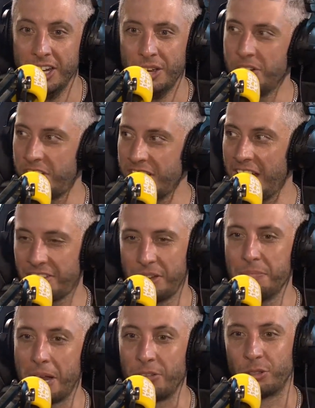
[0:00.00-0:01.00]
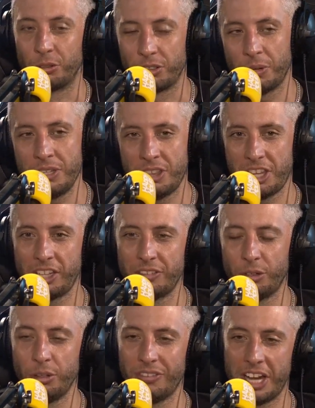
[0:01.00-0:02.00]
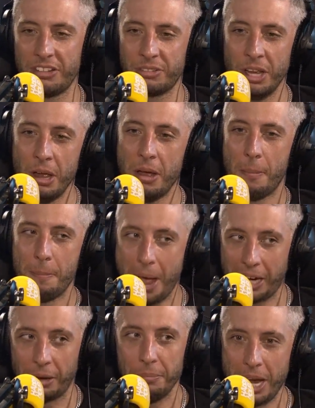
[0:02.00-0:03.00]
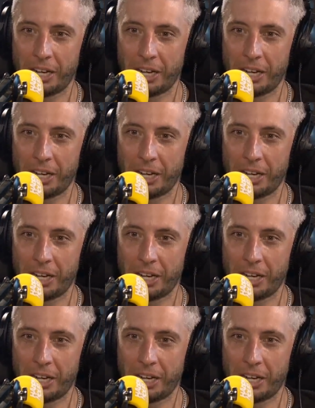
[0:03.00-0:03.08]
which is actually mental because when you think of all of Ed's mega